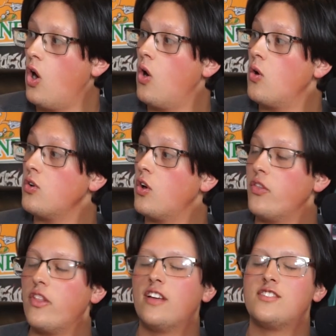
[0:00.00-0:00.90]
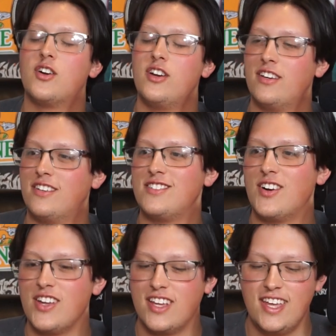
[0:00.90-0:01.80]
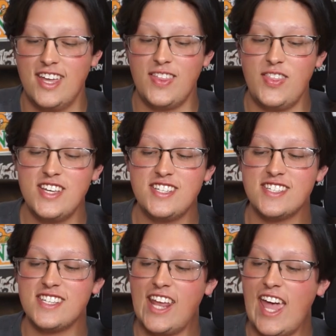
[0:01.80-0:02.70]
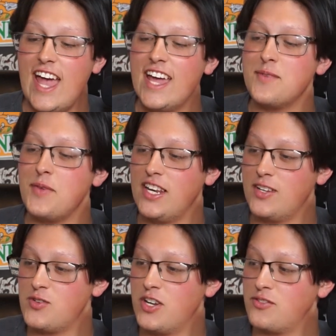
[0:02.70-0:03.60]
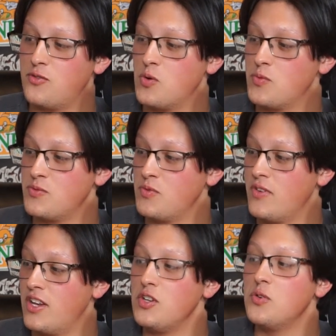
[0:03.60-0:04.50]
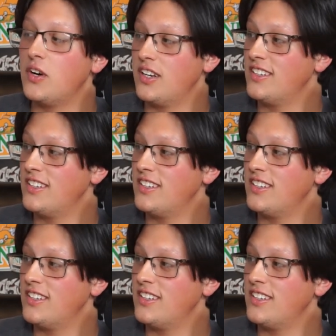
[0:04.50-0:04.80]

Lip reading: No. Sorry. This is an animated Transformers movie, a new one.